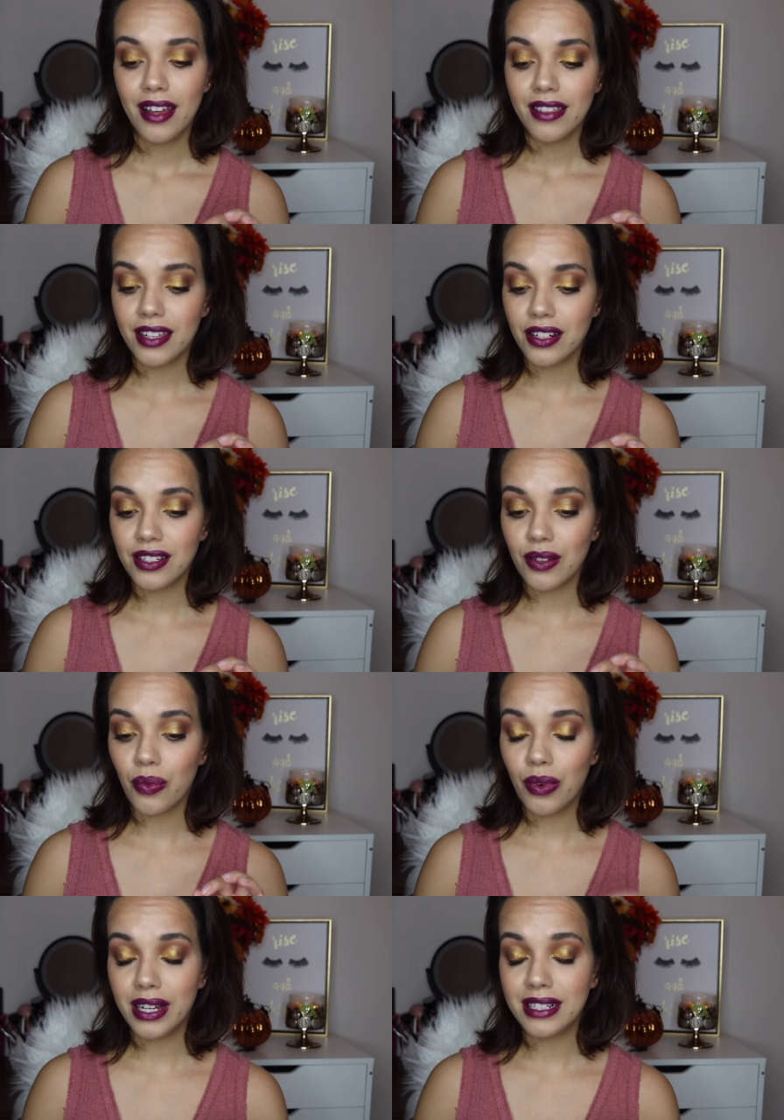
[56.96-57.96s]
there's
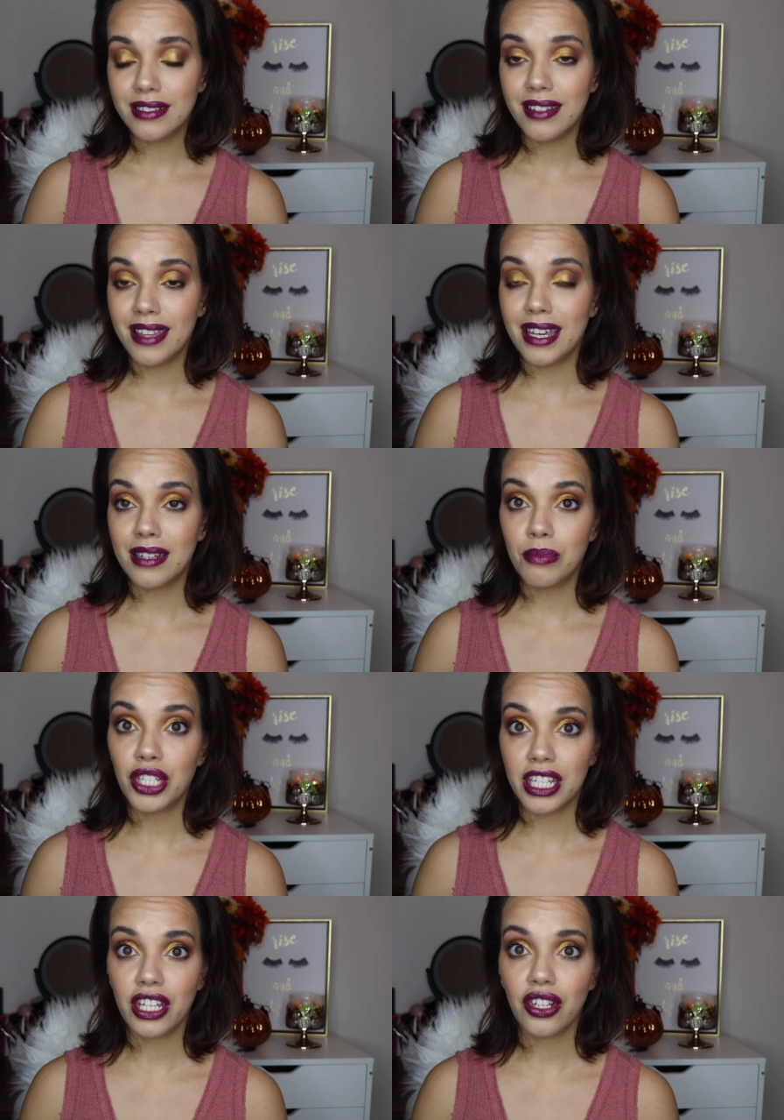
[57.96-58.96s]
one thing in
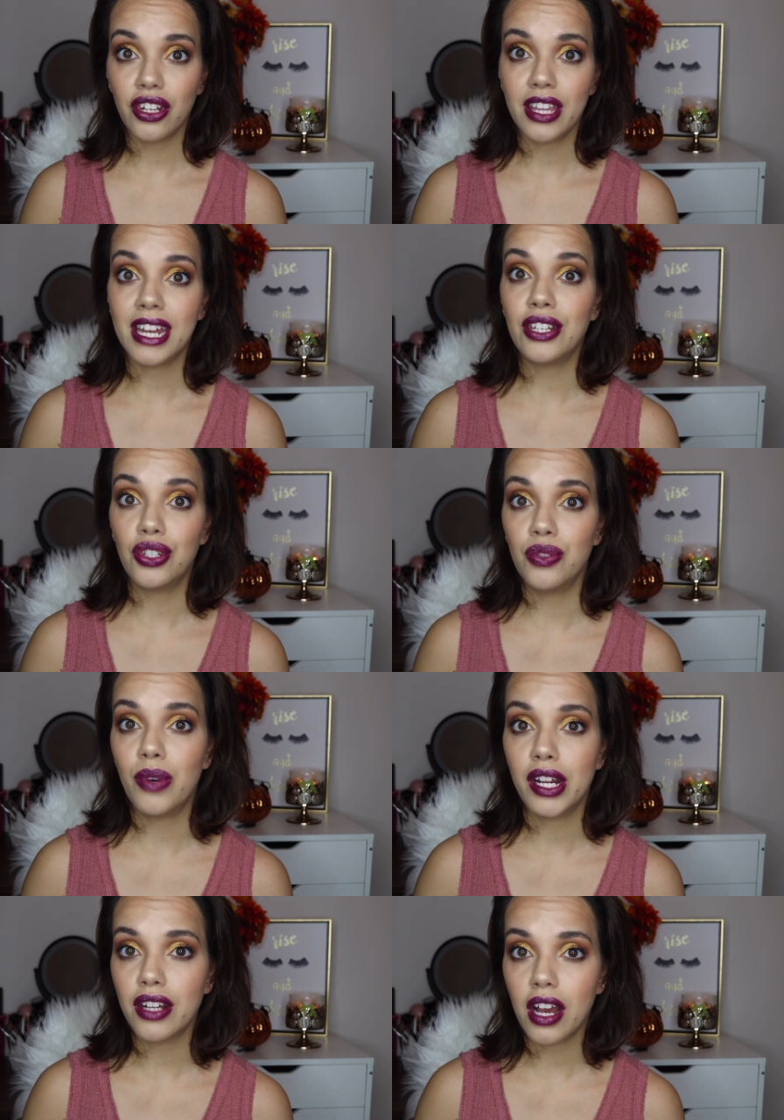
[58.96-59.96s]
particular that I do
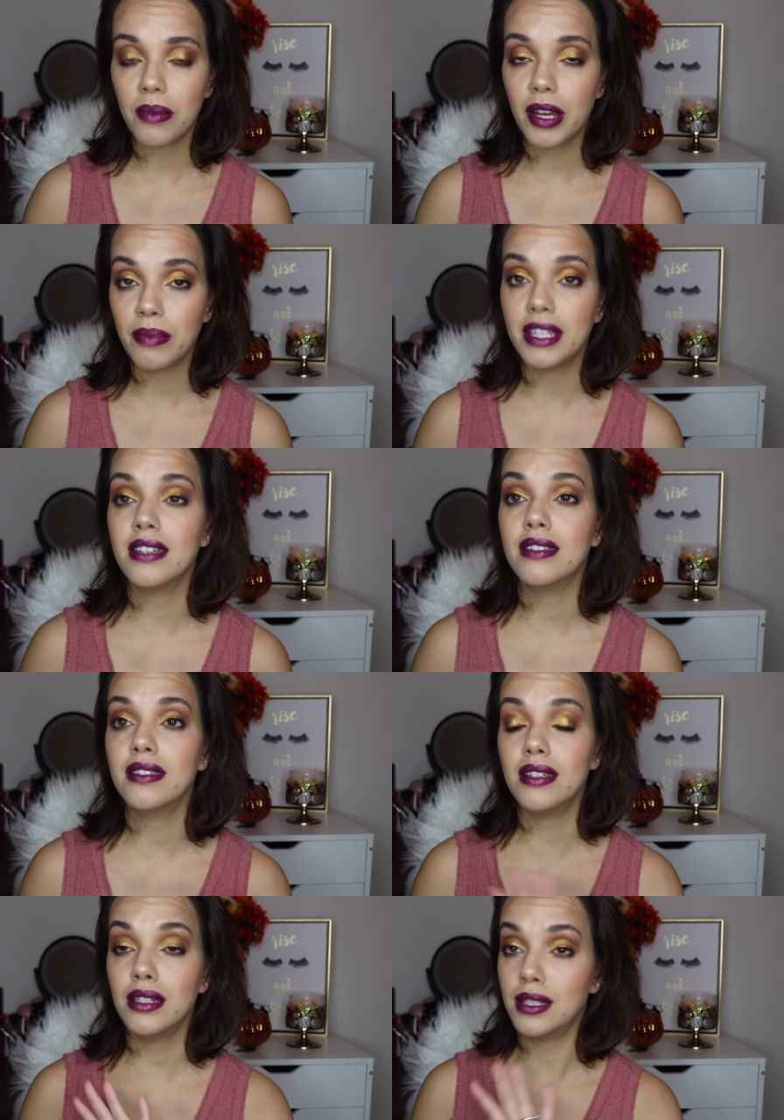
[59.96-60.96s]
want to talk about
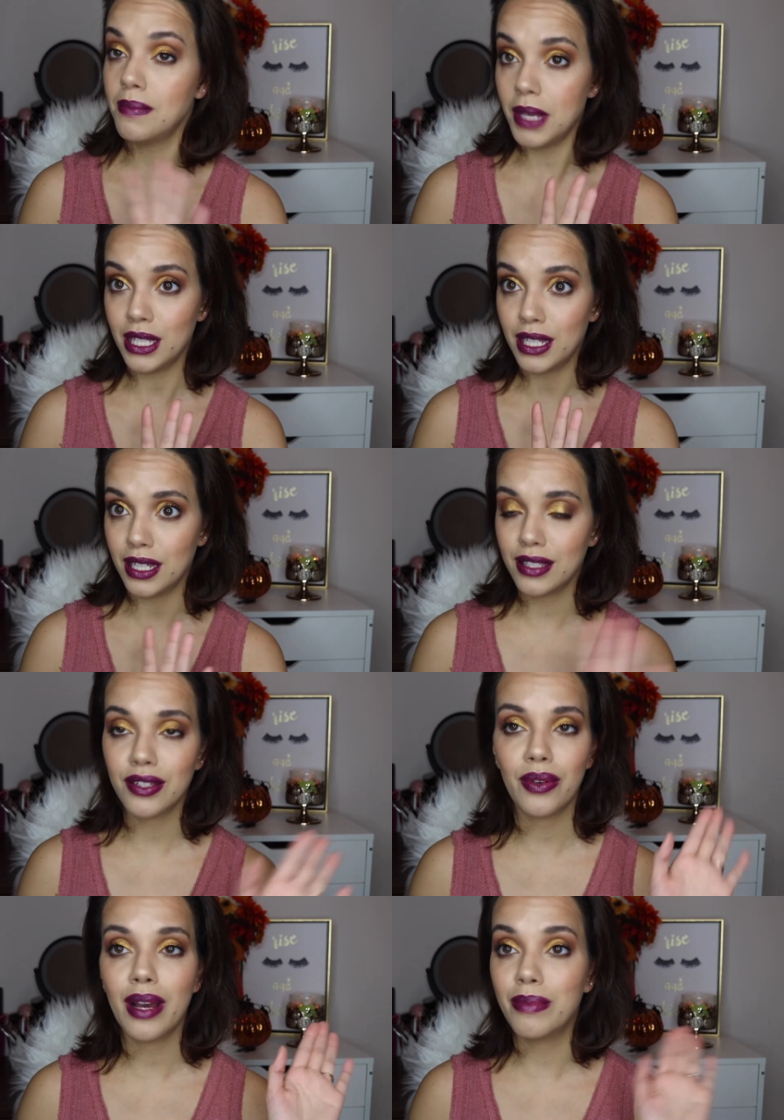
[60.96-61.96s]
because it's amazing.
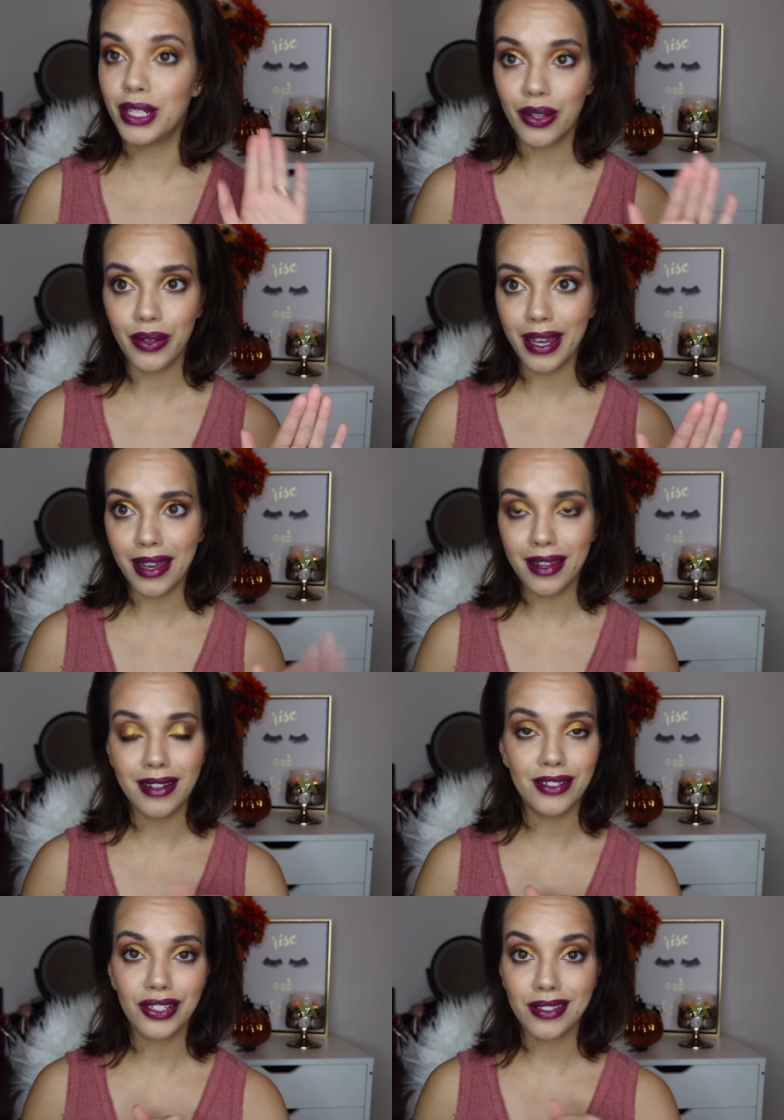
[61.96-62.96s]
So I'm going to go ahead
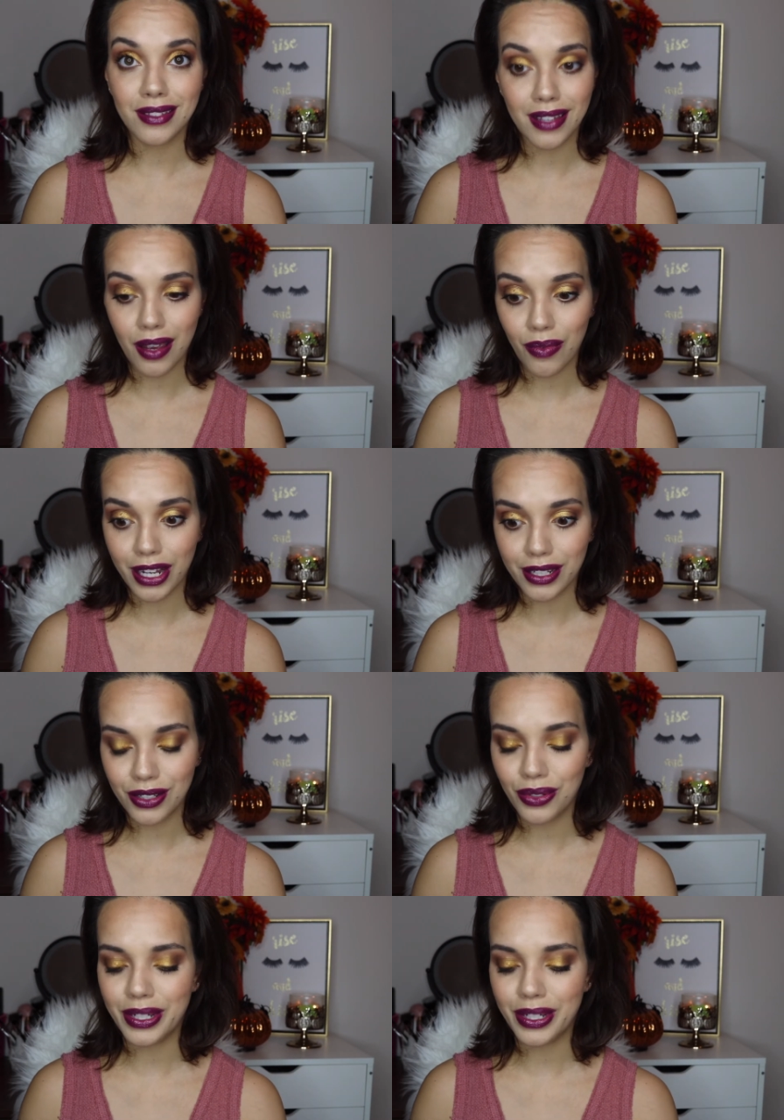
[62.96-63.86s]
and just get right into